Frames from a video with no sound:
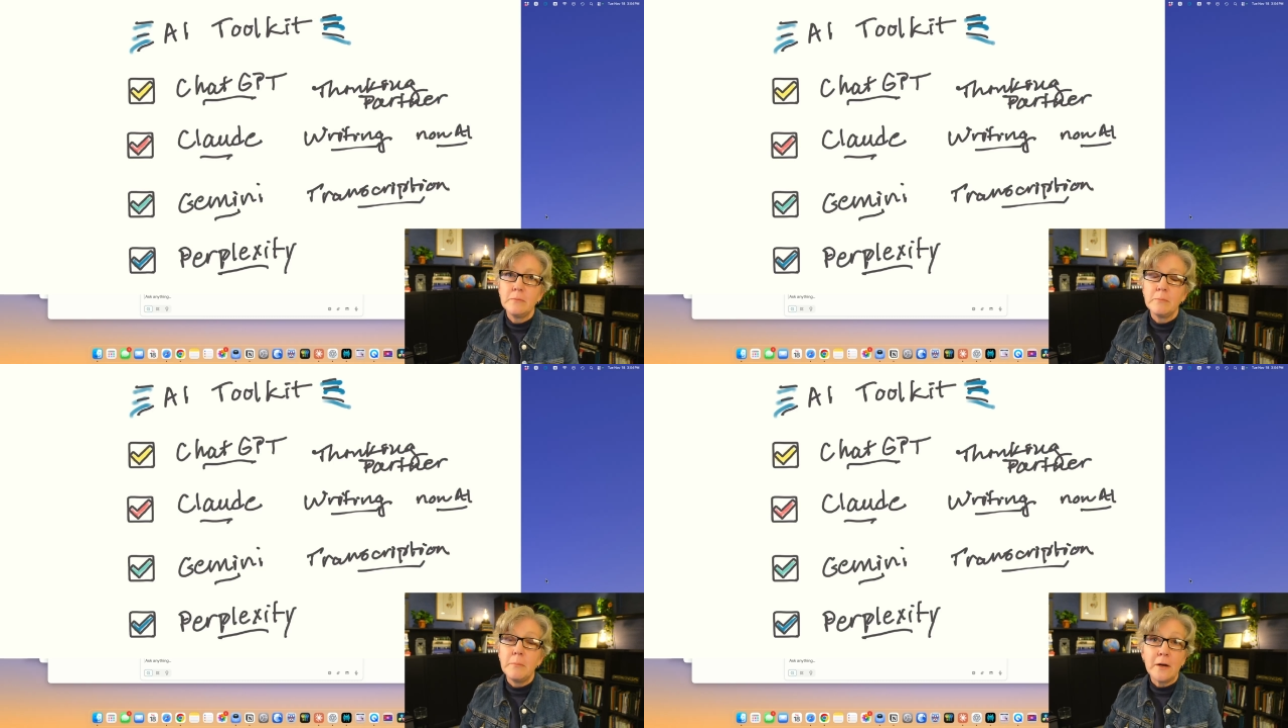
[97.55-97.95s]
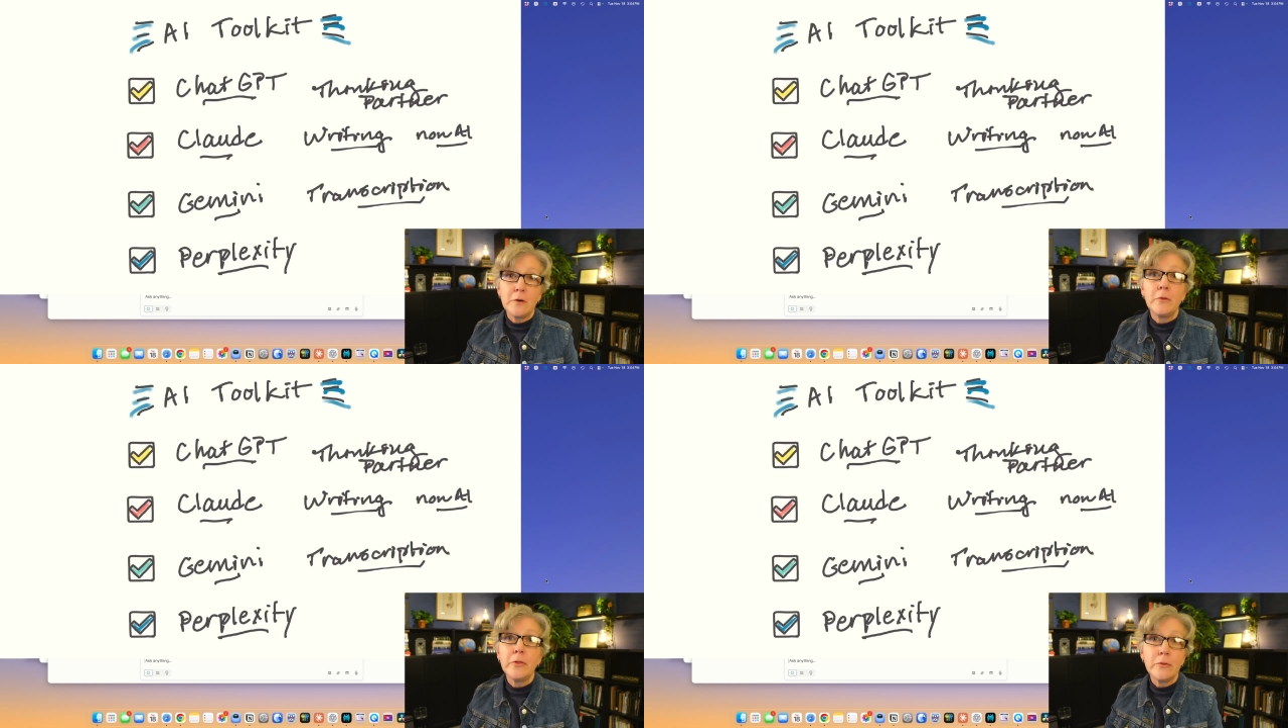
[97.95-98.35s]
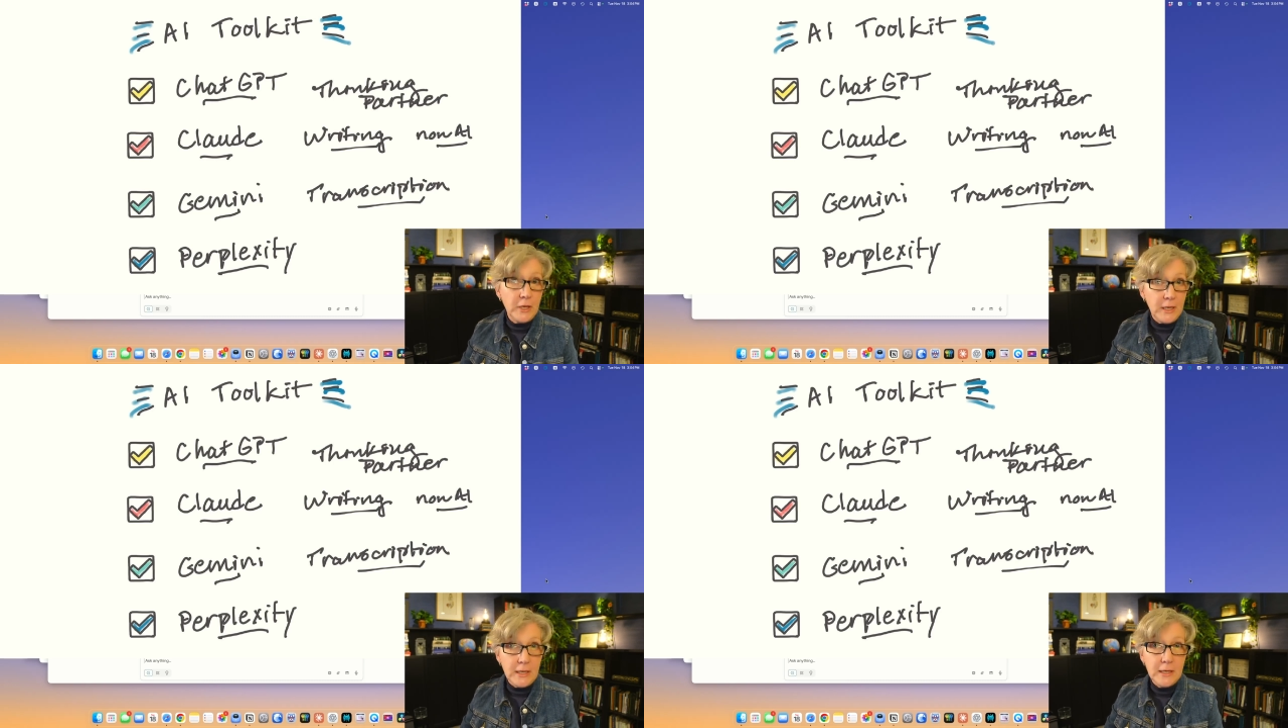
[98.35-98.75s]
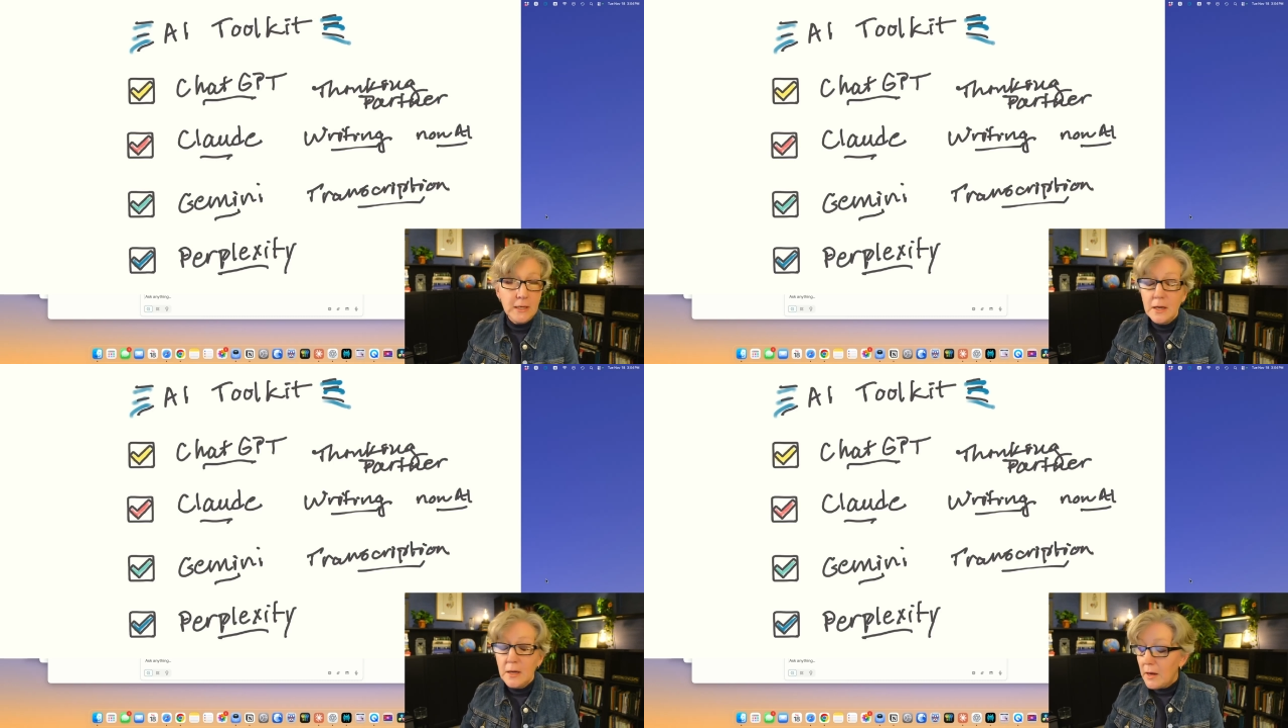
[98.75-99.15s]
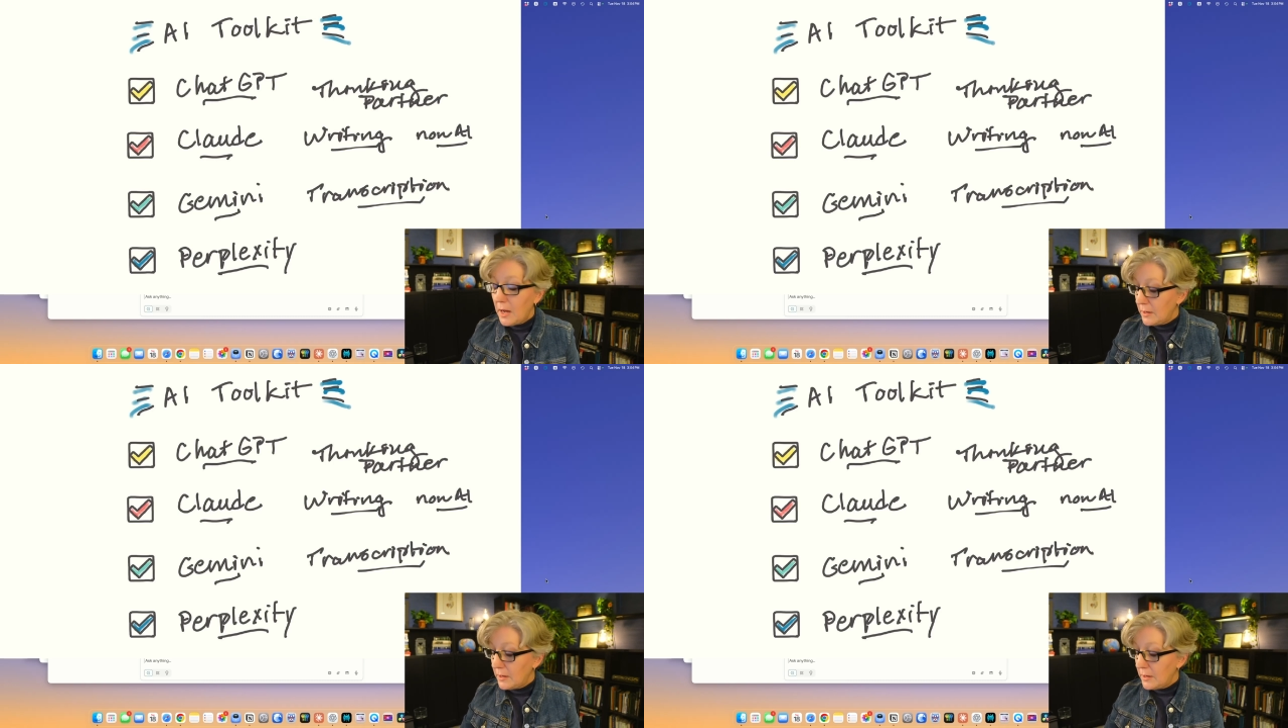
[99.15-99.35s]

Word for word: Model 3, uh,